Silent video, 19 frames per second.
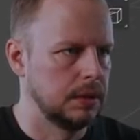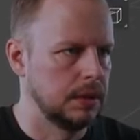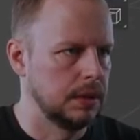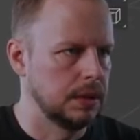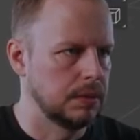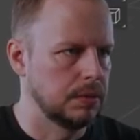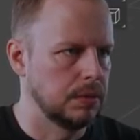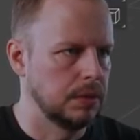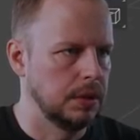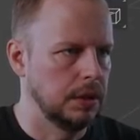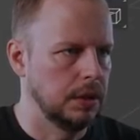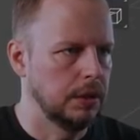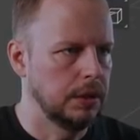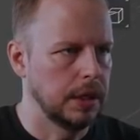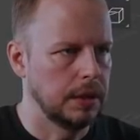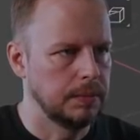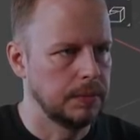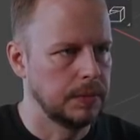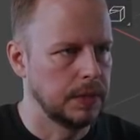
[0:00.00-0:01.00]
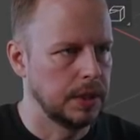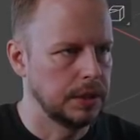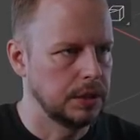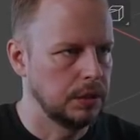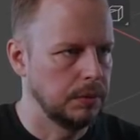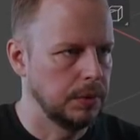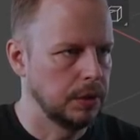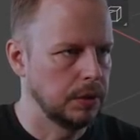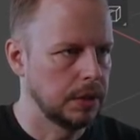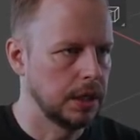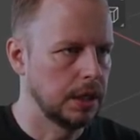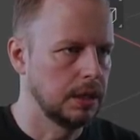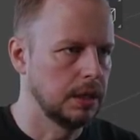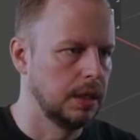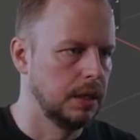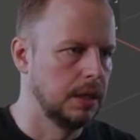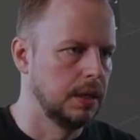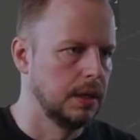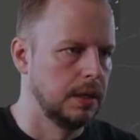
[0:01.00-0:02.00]
This one, okay, that should be okay.
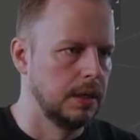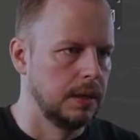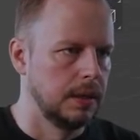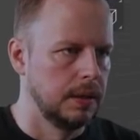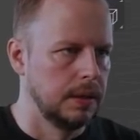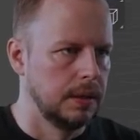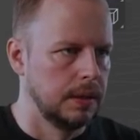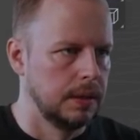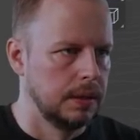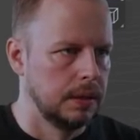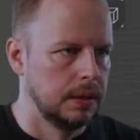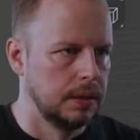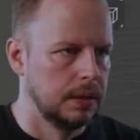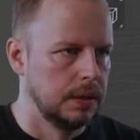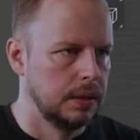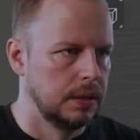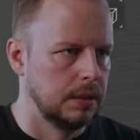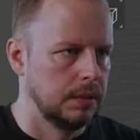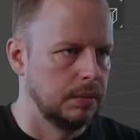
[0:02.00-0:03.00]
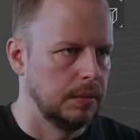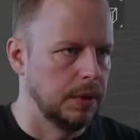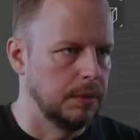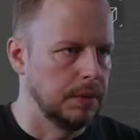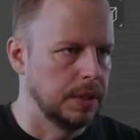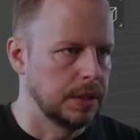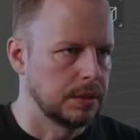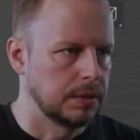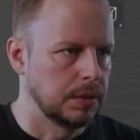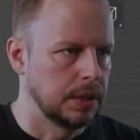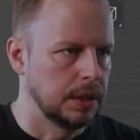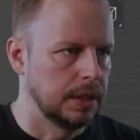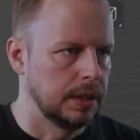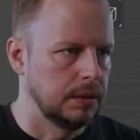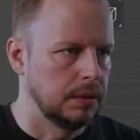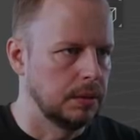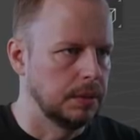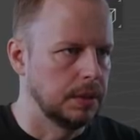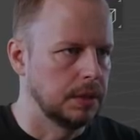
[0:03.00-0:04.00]
Maybe this one
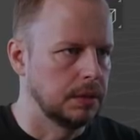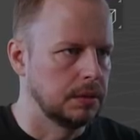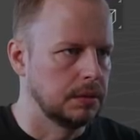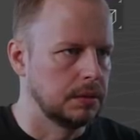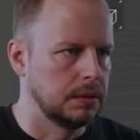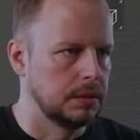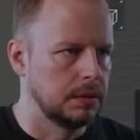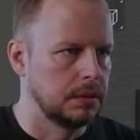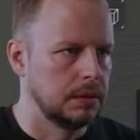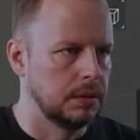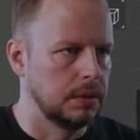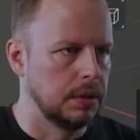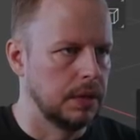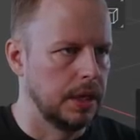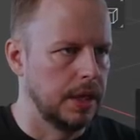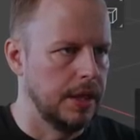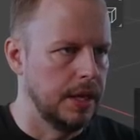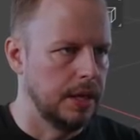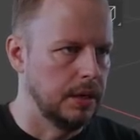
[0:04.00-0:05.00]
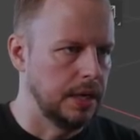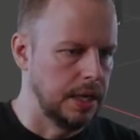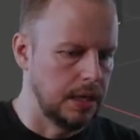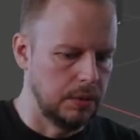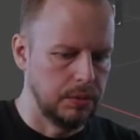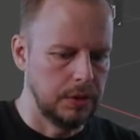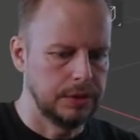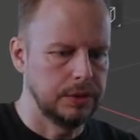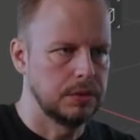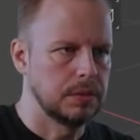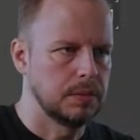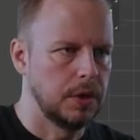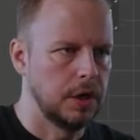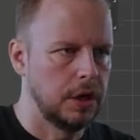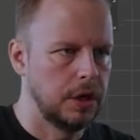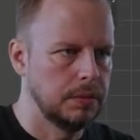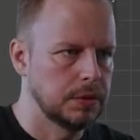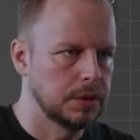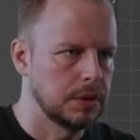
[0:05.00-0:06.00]
down a bit. And then here we'll do some
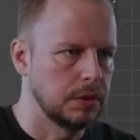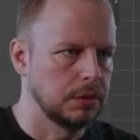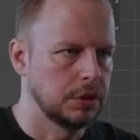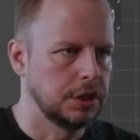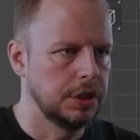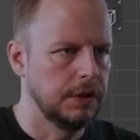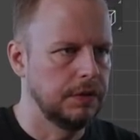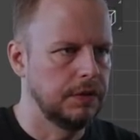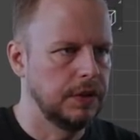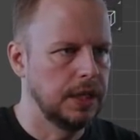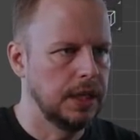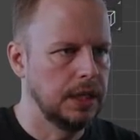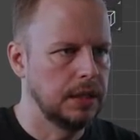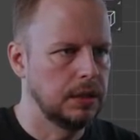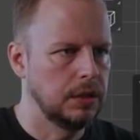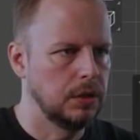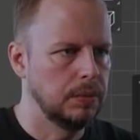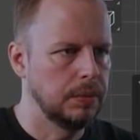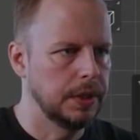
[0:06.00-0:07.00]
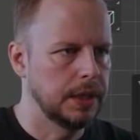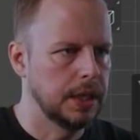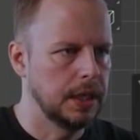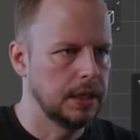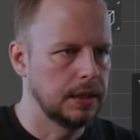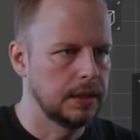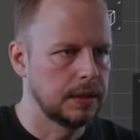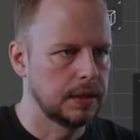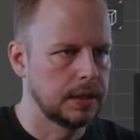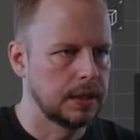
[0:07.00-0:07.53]
arms, so Shift D to duplicate,